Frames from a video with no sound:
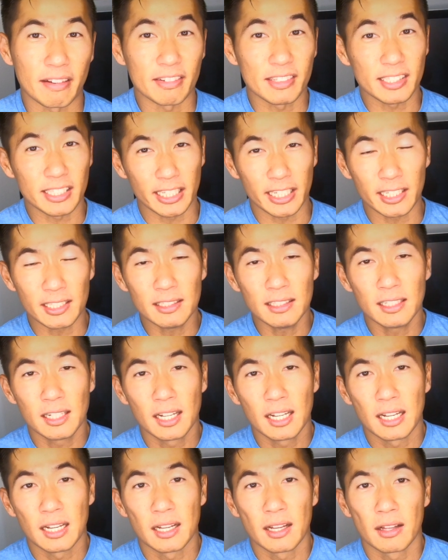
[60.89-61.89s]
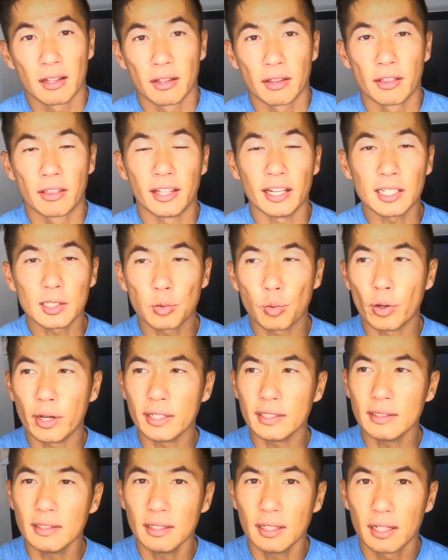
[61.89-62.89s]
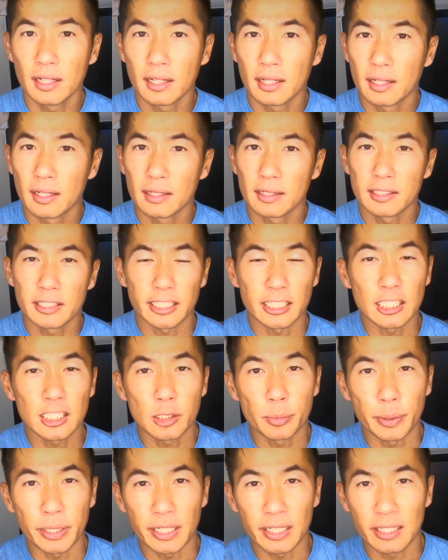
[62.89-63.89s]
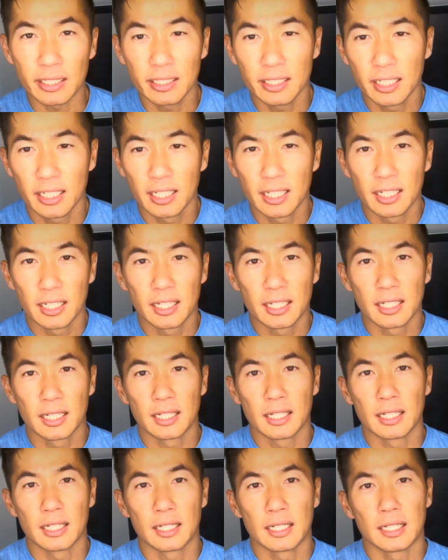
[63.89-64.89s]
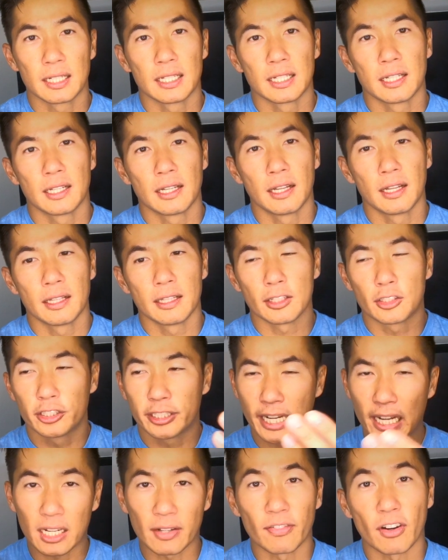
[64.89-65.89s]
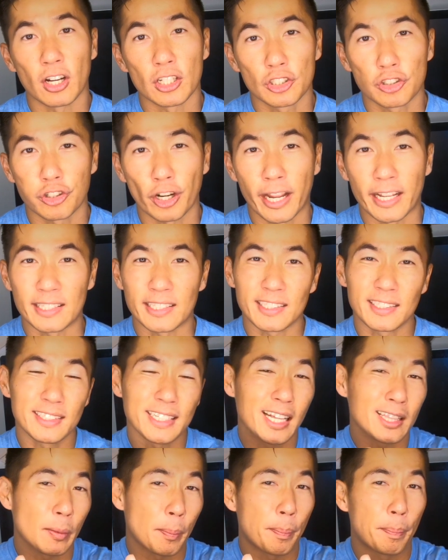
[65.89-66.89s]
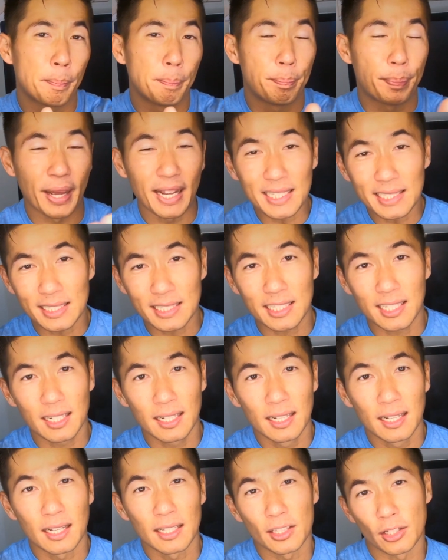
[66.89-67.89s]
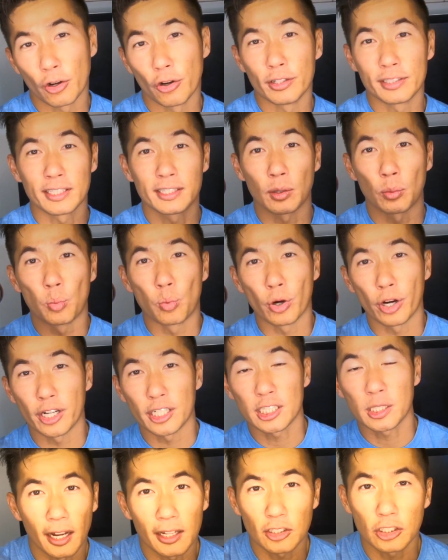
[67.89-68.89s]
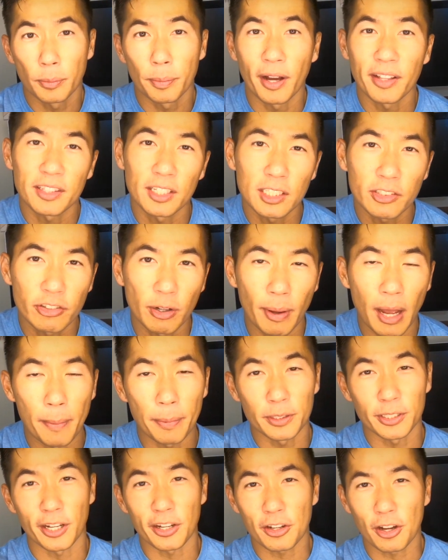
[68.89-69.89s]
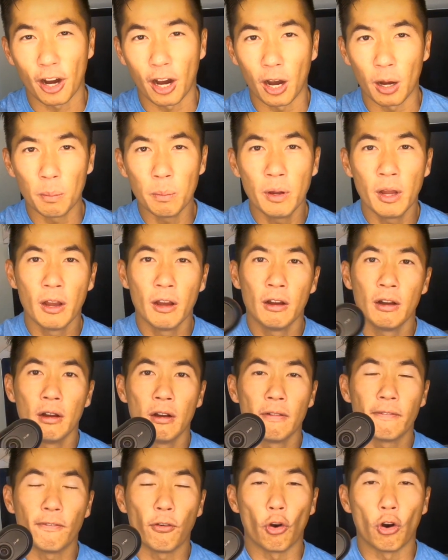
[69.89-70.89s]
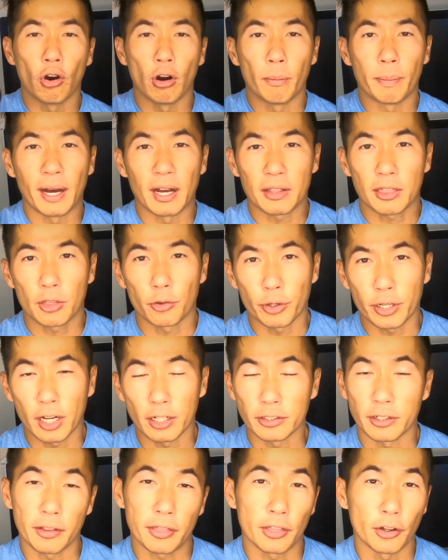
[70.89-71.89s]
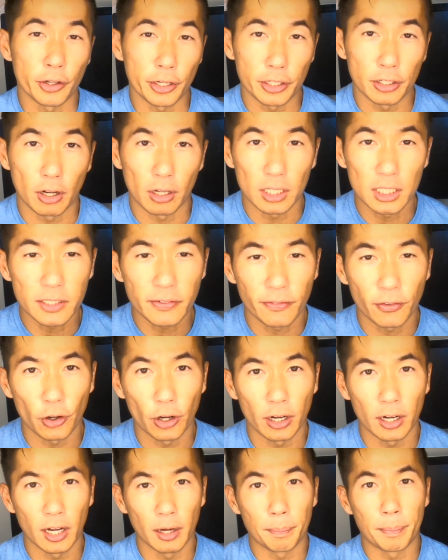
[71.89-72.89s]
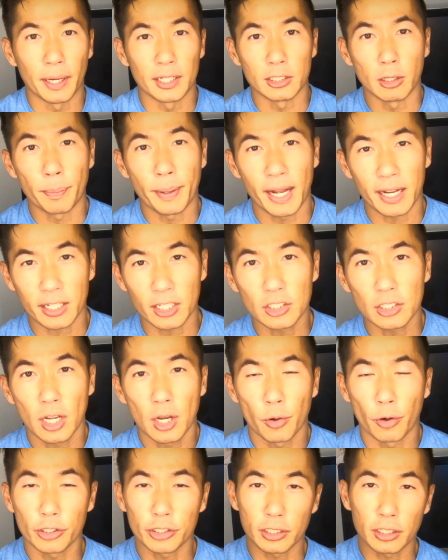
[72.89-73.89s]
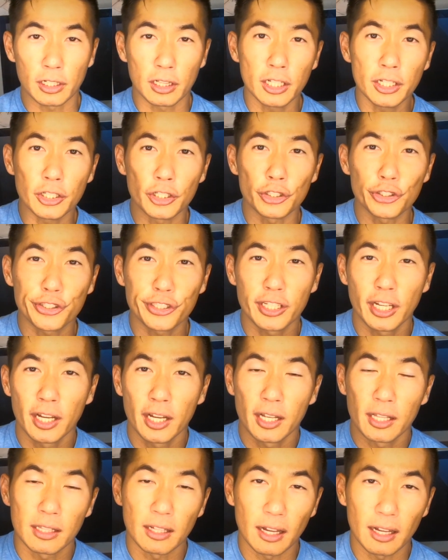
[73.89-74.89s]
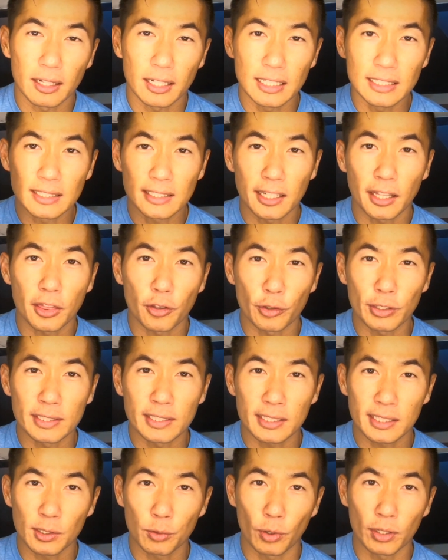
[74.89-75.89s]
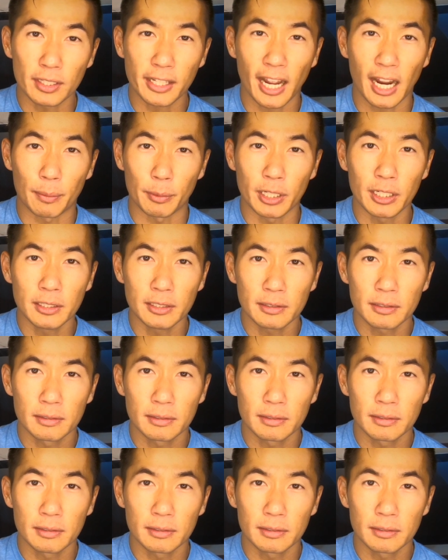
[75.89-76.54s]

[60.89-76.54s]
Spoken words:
I've seen, this one seems to be the jack of all trades. It's not the best, or is it the worst? So I bought this from Apple.com for about $330 for a bundle package, which includes the Insta360 One camera